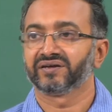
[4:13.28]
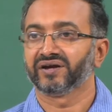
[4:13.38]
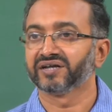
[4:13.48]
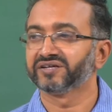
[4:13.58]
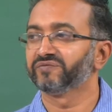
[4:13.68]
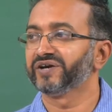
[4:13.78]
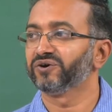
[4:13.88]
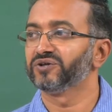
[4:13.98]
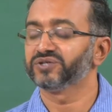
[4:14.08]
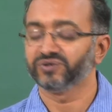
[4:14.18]
Other way
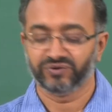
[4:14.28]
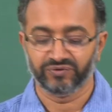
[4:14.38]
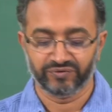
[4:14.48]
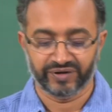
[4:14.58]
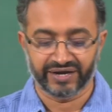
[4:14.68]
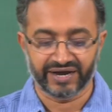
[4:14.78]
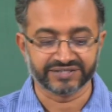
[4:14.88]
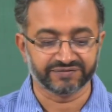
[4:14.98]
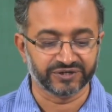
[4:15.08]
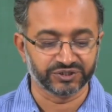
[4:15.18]
also,
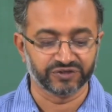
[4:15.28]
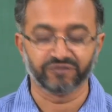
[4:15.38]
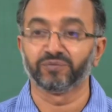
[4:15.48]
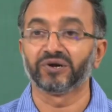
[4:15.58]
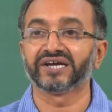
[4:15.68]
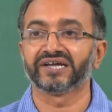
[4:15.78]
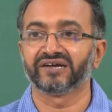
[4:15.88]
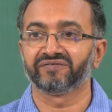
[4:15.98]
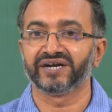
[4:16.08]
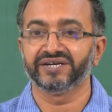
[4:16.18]
as a function of
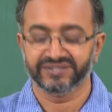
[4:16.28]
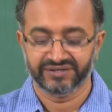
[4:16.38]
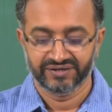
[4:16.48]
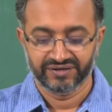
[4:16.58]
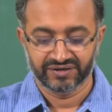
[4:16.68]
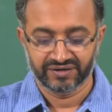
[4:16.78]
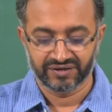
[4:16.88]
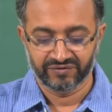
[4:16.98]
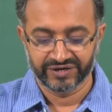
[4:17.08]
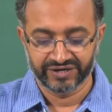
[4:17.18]
molecular weight,
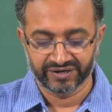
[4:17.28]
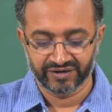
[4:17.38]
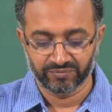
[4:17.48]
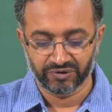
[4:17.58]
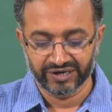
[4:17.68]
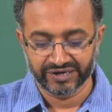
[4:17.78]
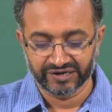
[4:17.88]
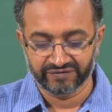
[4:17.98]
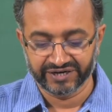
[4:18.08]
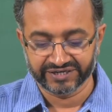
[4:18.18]
when
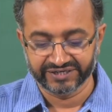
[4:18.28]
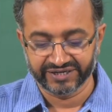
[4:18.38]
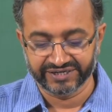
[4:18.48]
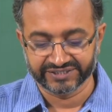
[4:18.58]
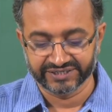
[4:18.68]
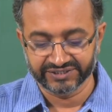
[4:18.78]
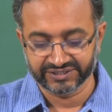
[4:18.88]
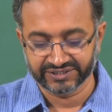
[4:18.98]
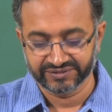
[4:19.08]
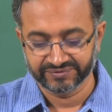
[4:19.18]
molecular weight
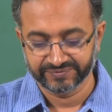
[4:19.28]
increases,